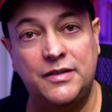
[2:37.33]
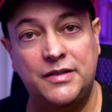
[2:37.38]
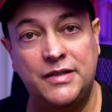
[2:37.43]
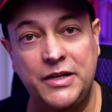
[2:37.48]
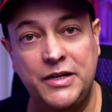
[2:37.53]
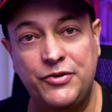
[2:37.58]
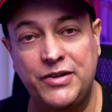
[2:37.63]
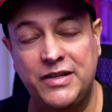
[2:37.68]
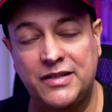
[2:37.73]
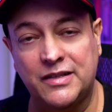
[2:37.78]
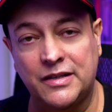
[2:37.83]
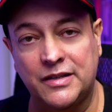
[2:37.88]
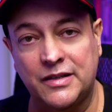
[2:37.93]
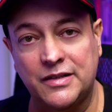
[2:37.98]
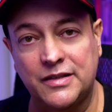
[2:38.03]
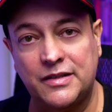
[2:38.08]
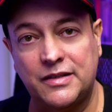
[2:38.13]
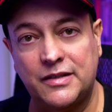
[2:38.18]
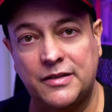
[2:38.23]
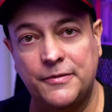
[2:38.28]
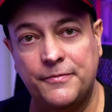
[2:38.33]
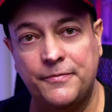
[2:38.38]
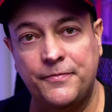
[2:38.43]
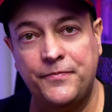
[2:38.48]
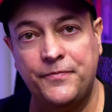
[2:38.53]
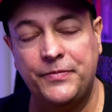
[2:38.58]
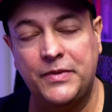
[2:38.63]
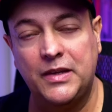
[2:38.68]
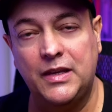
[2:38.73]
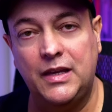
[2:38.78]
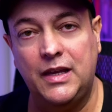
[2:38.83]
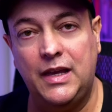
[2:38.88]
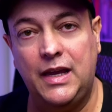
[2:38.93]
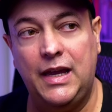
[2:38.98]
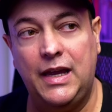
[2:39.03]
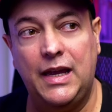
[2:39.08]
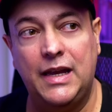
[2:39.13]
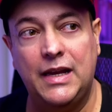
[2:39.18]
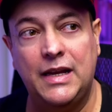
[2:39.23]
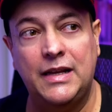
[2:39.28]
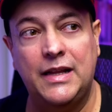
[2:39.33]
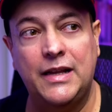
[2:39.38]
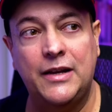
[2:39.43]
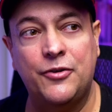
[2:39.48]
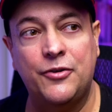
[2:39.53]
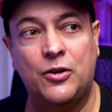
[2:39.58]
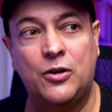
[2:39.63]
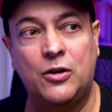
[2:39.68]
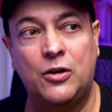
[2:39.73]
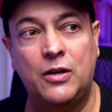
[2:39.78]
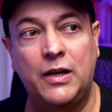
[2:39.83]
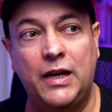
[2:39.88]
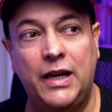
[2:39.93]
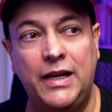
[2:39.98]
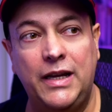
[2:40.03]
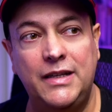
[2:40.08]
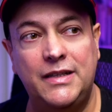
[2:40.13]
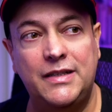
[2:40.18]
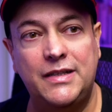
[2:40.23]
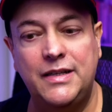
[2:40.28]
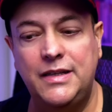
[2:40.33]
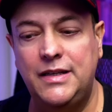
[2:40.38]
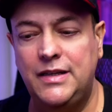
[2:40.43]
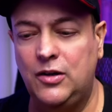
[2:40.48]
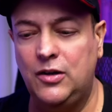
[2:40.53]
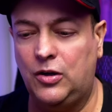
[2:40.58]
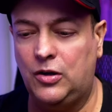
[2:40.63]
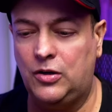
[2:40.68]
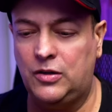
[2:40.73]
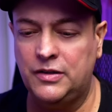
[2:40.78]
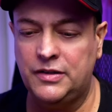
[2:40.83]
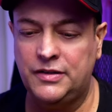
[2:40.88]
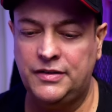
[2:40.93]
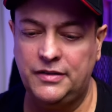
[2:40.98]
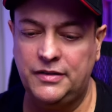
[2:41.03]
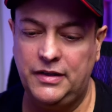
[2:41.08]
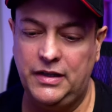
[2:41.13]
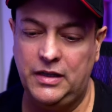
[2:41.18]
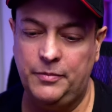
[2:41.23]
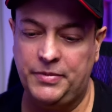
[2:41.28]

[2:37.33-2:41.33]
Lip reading: series in this, and there are 80 odd